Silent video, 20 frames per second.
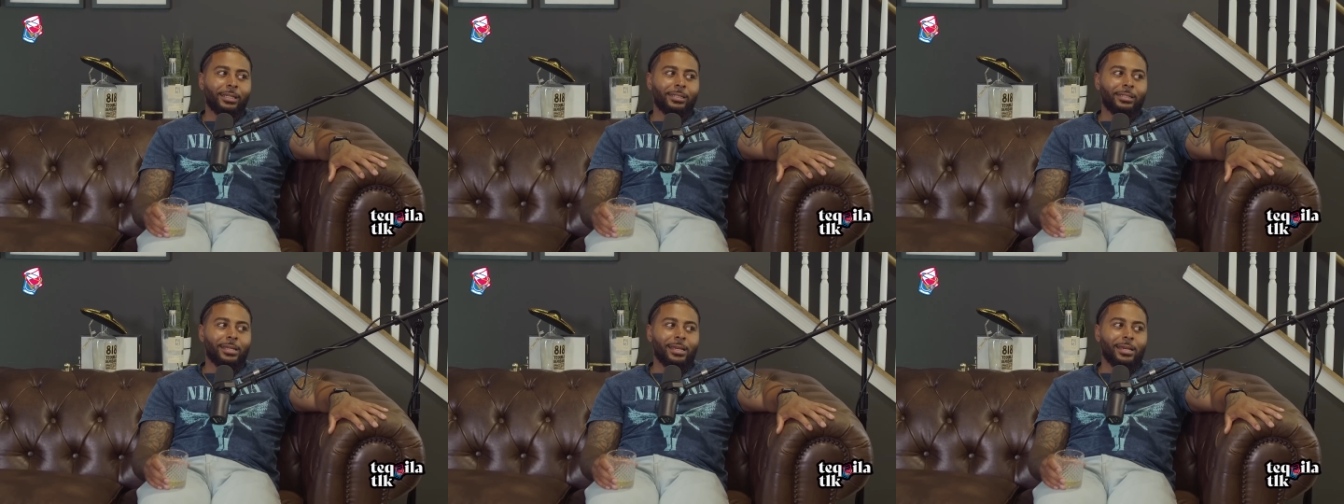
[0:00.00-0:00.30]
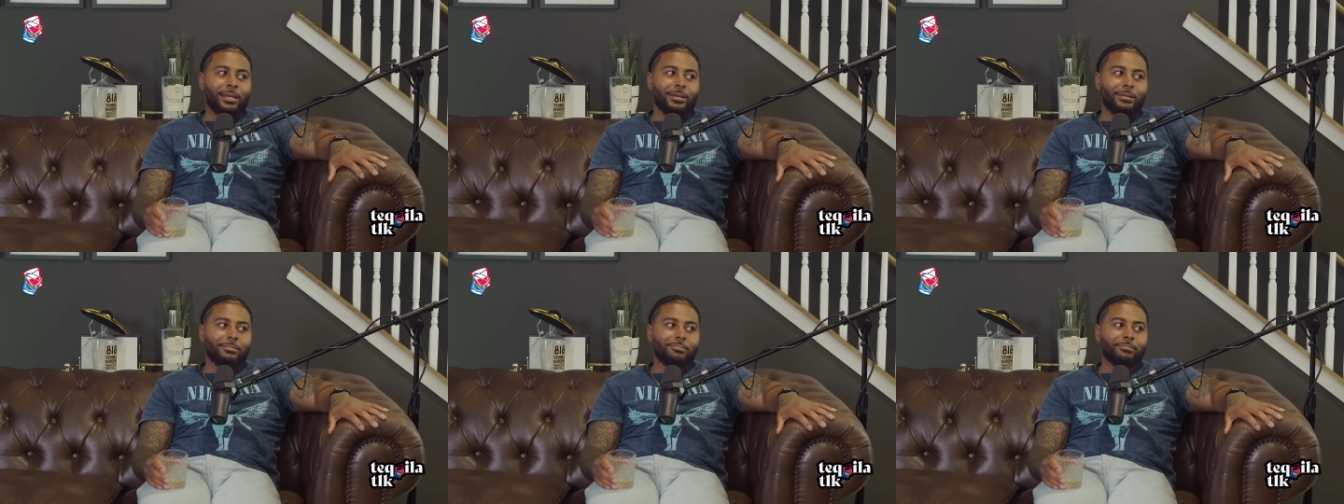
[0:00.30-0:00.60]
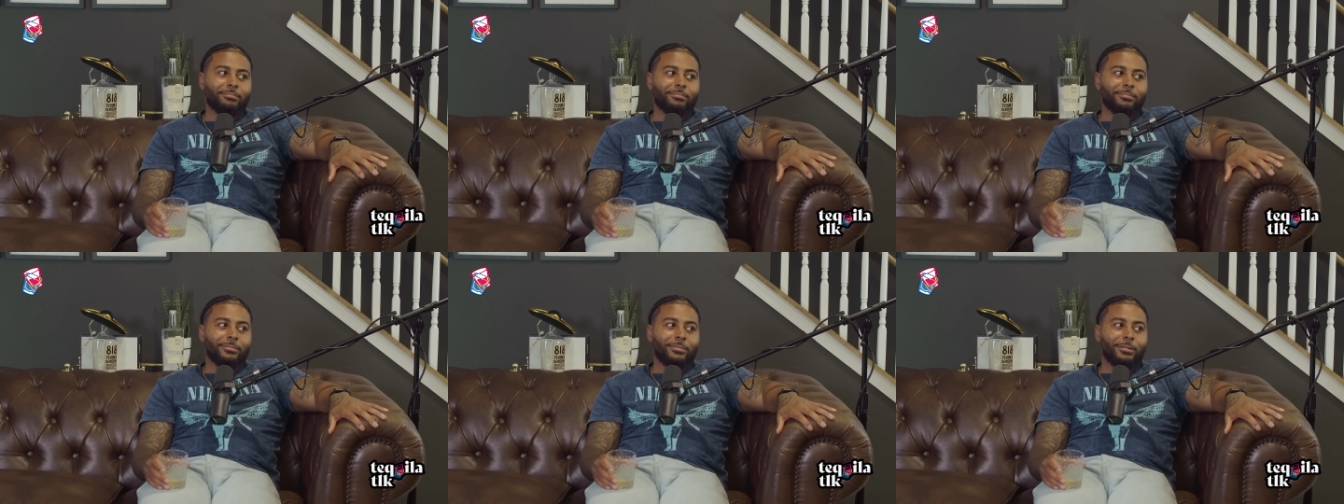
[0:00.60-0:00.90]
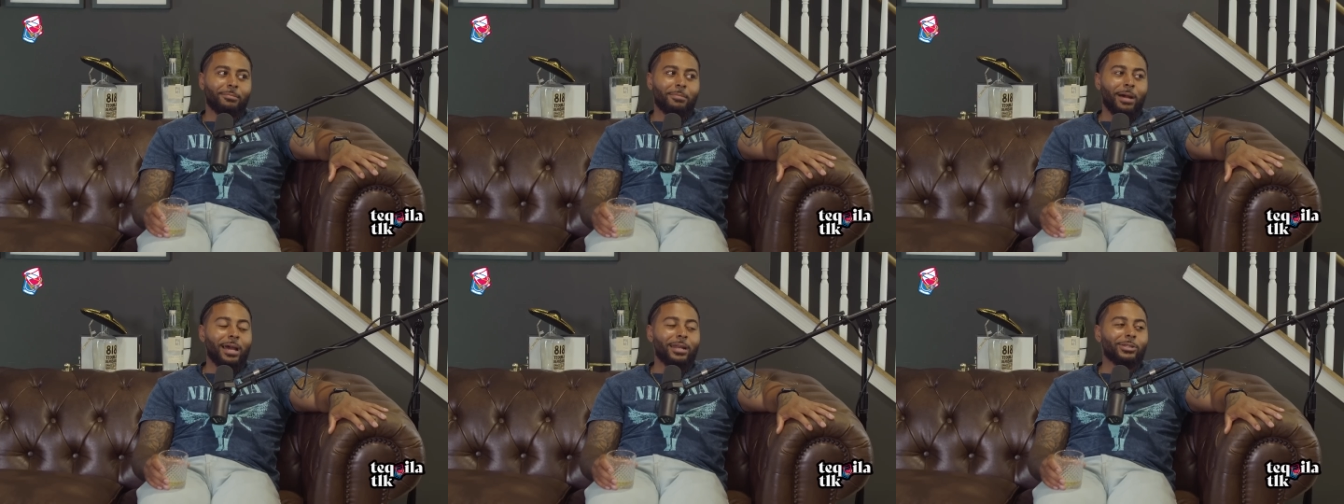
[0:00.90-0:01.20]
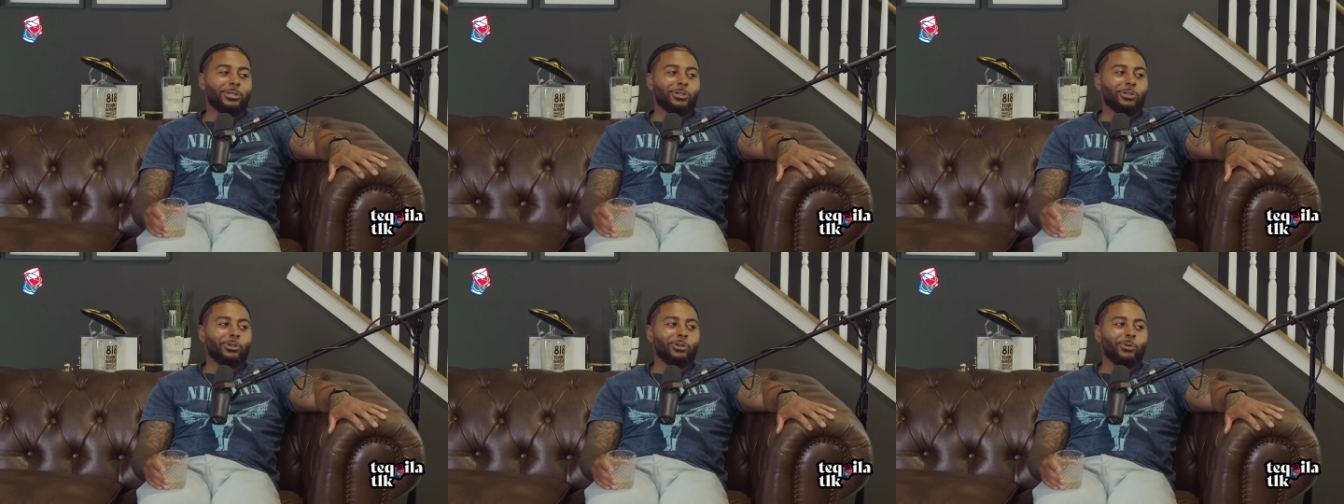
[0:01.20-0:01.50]
Damn. Mine
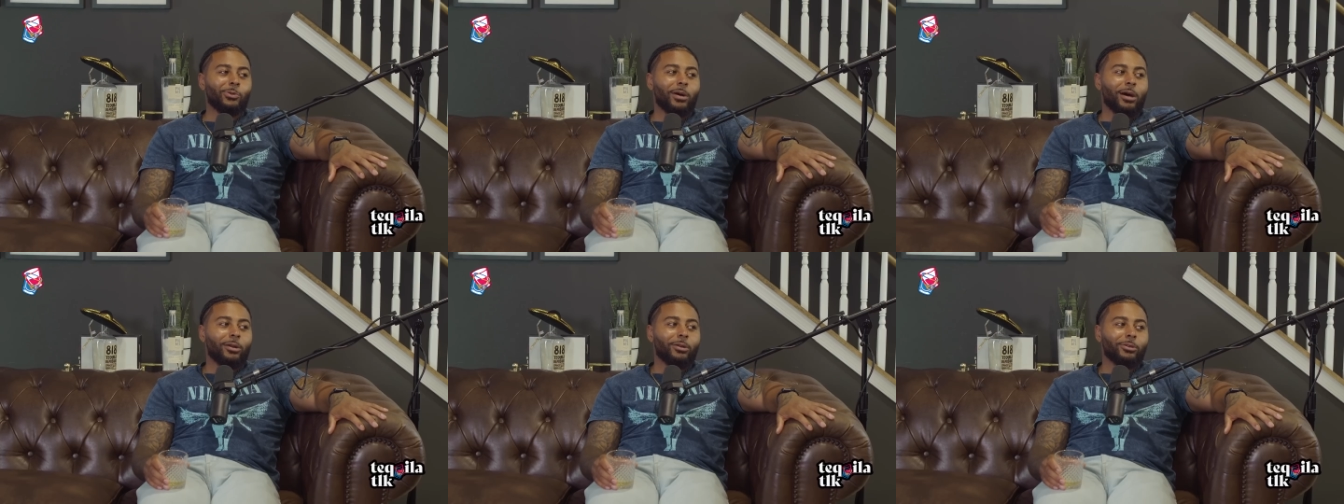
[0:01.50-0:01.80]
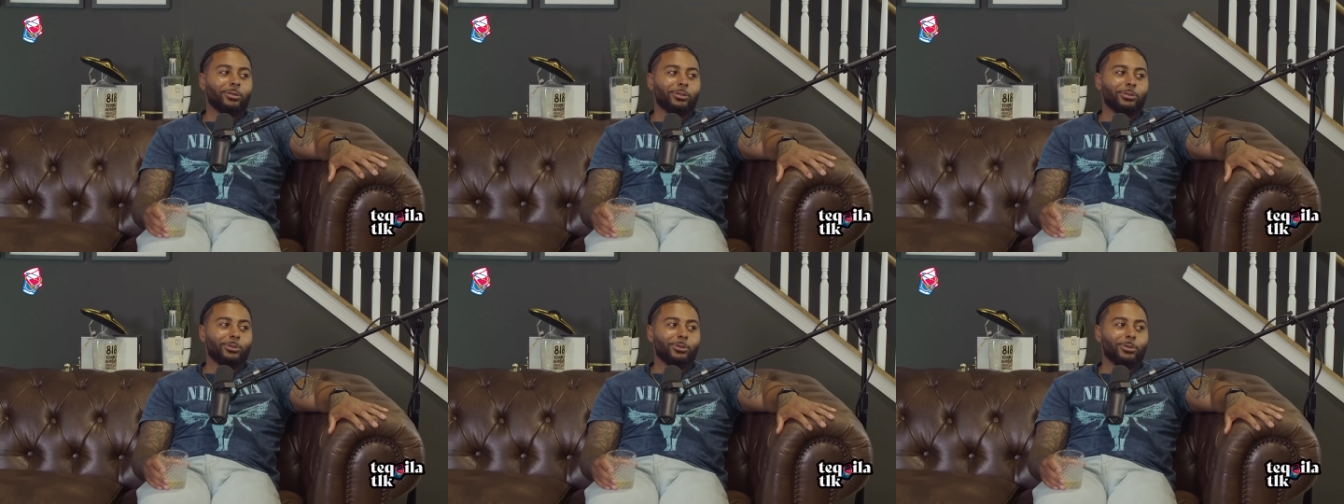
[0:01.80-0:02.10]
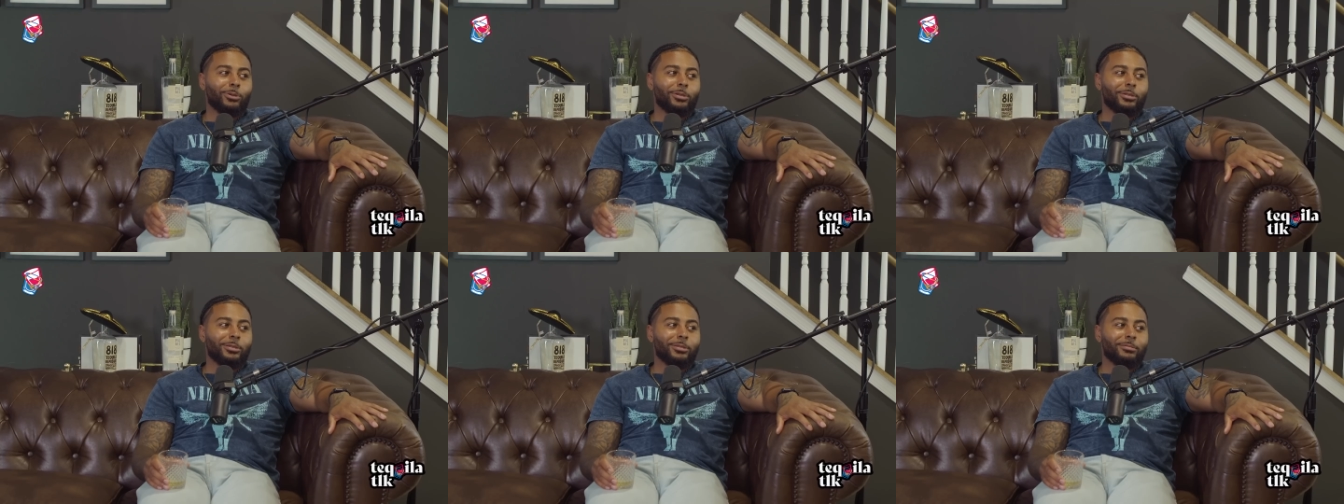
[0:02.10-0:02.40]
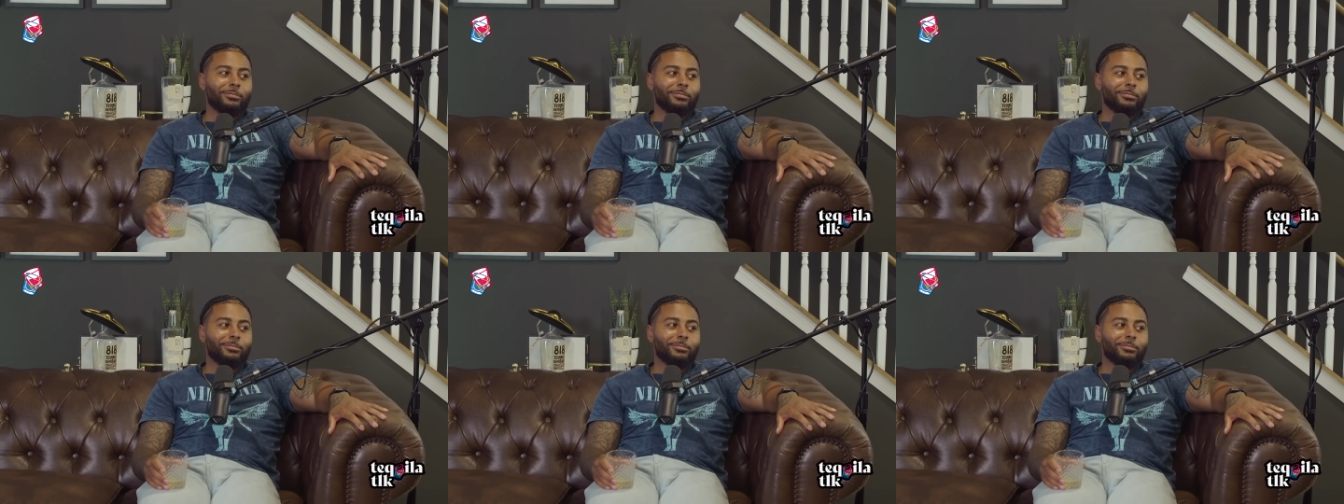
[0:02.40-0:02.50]
is a little wilder than yours.